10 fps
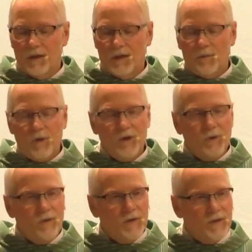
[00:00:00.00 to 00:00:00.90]
We
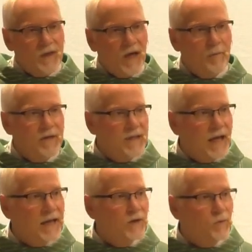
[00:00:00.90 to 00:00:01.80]
do this time and
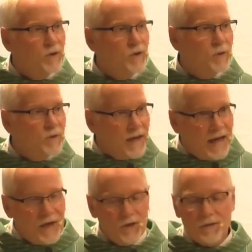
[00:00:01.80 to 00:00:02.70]
talent renewal
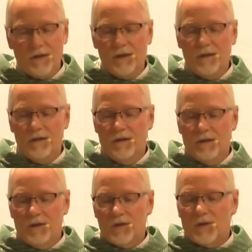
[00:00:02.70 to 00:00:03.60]
annually
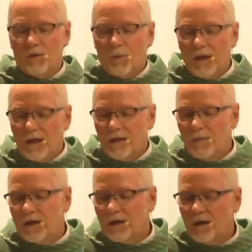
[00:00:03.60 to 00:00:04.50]
so that we can
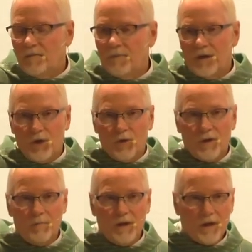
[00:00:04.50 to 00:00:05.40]
become, and you
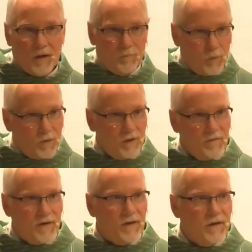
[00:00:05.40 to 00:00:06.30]
can become more
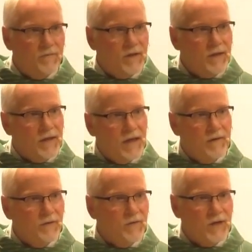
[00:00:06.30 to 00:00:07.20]
involved in the
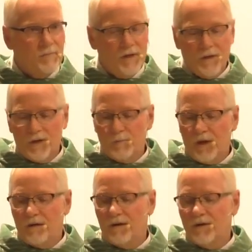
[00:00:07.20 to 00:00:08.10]
life of St. Mary's
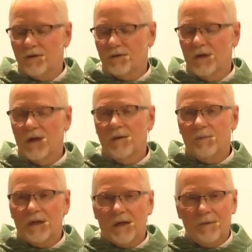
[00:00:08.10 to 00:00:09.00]
Parish,
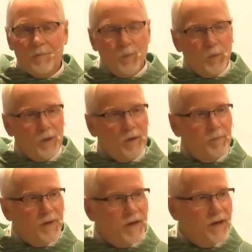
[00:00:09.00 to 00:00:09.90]
becoming more
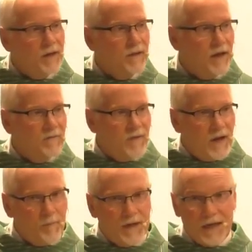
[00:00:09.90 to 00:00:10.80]
a part of that
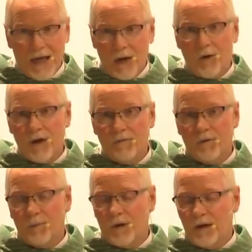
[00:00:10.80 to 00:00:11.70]
family, caring
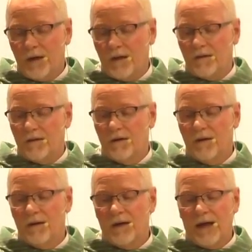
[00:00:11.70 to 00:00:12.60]
for one another,
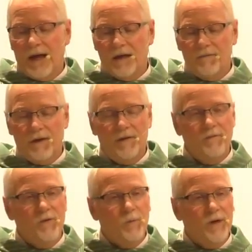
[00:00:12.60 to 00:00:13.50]
out of
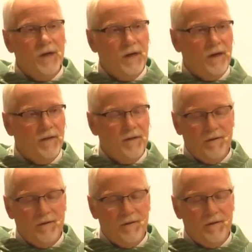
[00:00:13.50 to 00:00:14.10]
love for one another.